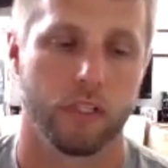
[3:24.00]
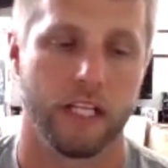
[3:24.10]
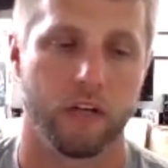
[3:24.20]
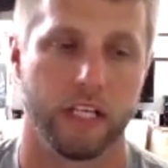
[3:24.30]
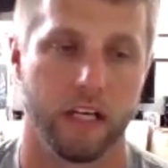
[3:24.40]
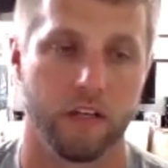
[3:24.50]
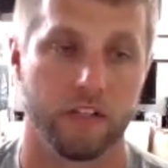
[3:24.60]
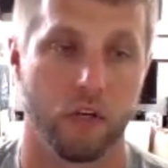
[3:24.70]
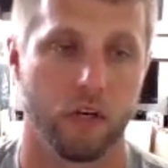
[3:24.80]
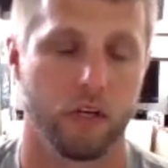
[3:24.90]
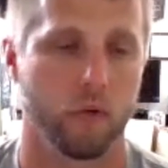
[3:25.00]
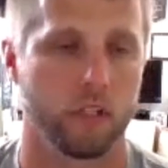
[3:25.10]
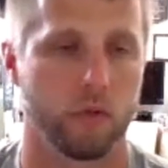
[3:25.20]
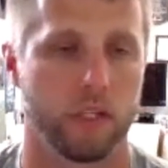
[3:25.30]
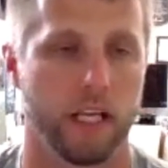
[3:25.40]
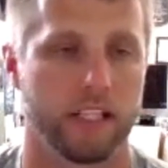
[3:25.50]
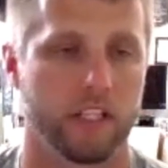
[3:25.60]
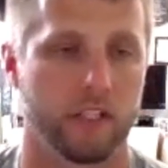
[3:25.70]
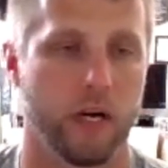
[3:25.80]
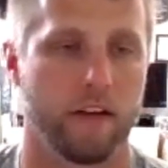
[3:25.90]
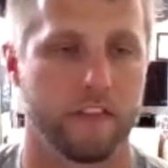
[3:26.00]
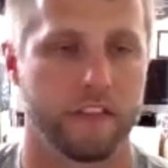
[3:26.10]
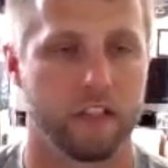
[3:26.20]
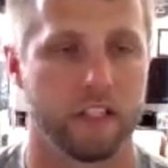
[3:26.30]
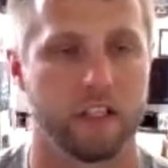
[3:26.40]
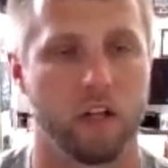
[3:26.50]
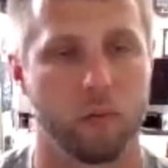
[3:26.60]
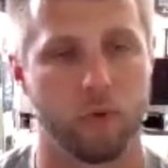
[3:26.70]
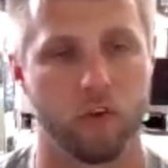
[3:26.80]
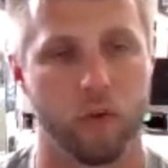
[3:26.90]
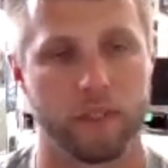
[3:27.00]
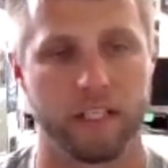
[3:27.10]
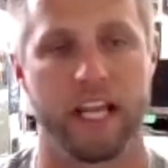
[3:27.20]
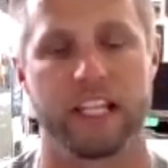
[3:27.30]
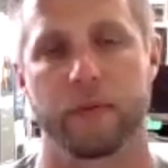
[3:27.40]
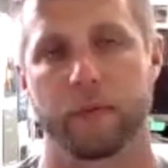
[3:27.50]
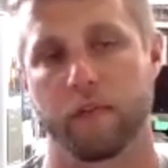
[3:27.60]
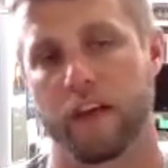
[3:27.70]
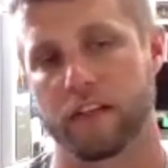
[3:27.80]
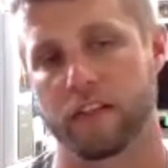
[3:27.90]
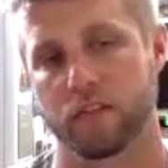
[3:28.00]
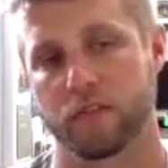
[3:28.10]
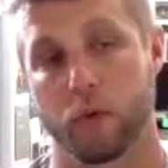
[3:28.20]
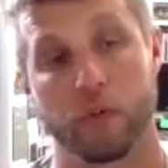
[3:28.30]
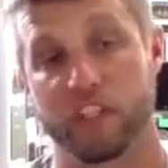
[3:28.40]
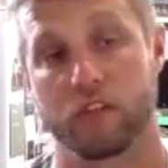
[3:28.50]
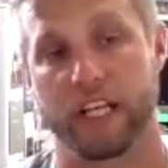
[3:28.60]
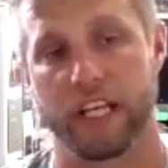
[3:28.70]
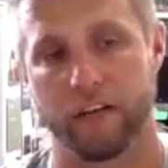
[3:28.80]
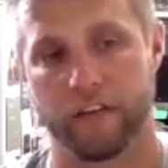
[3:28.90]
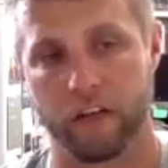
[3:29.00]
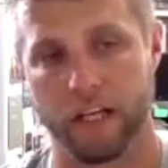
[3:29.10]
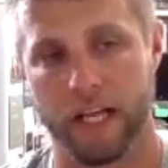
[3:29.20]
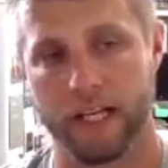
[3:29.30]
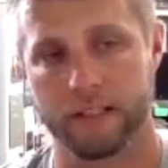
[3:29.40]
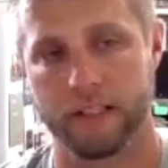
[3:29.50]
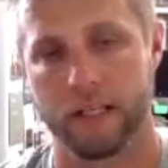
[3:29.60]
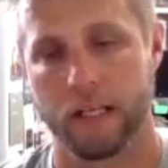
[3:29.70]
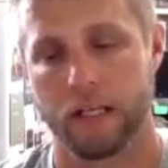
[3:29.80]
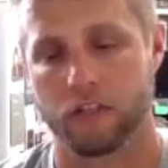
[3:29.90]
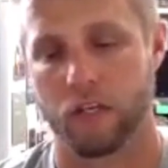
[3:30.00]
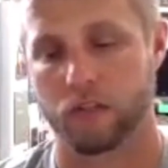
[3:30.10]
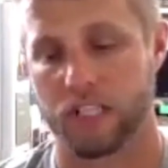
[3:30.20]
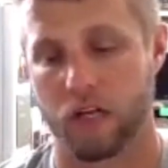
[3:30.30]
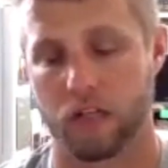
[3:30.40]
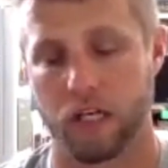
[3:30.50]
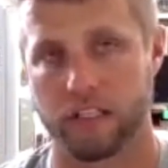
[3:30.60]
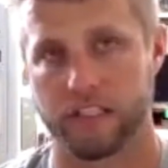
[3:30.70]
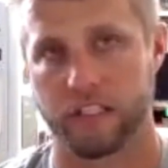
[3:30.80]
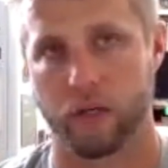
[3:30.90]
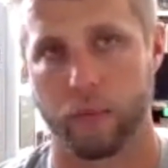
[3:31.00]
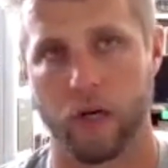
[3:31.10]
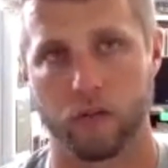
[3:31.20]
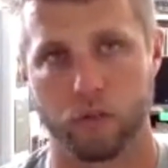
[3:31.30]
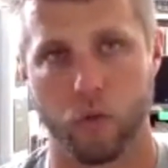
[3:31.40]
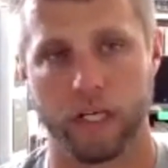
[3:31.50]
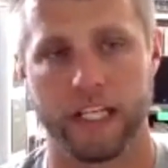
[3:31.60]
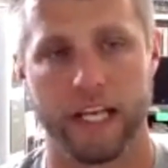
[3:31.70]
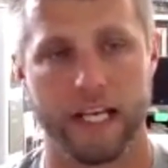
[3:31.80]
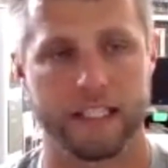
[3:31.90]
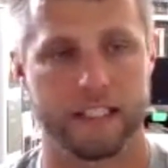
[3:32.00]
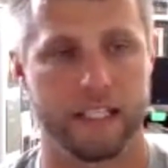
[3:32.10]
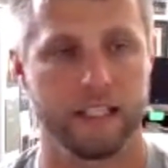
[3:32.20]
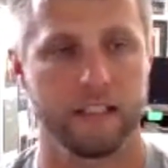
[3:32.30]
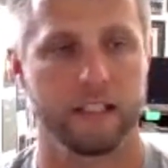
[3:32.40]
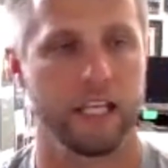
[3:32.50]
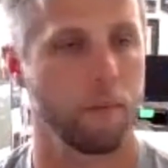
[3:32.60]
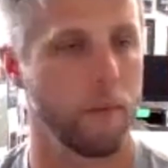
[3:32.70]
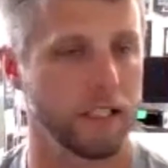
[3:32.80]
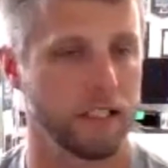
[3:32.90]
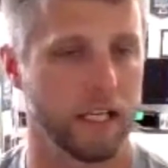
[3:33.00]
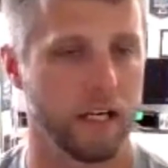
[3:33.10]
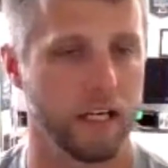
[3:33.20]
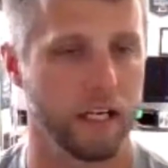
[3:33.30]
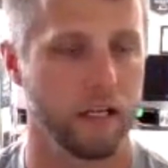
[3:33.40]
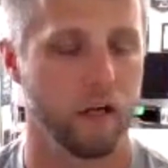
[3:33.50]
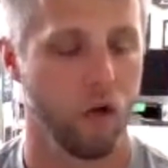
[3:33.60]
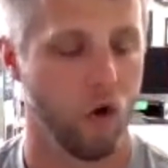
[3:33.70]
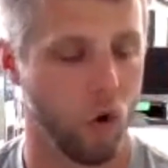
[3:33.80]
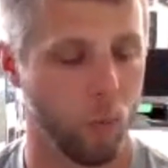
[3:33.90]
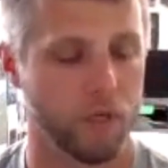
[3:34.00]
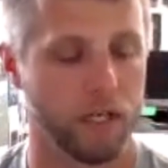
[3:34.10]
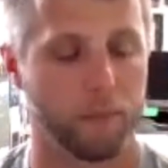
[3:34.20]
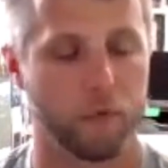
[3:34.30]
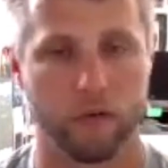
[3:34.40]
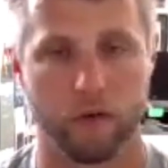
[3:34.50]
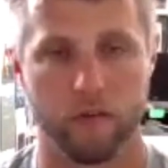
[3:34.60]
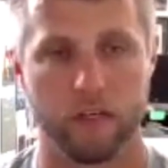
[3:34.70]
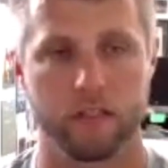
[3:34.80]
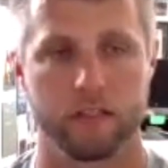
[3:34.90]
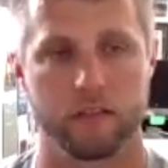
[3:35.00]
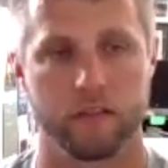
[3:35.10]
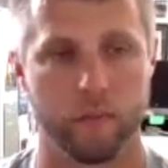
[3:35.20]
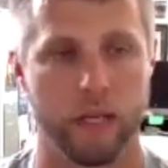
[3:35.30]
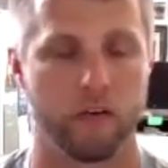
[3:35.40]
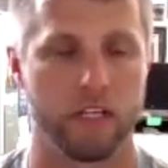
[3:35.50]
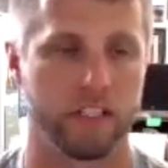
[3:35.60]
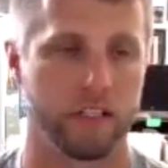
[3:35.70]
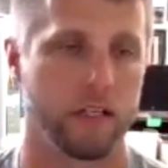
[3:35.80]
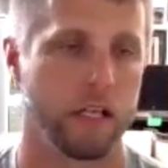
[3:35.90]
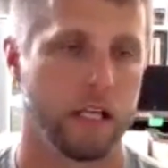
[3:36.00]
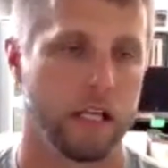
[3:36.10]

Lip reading: down to Arizona, worked at this private facility called Performance Enhancement Professionals, where we just trained NFL guys. So I was down there until about 2019, came back to the area, opened up Three Rivers. Main reason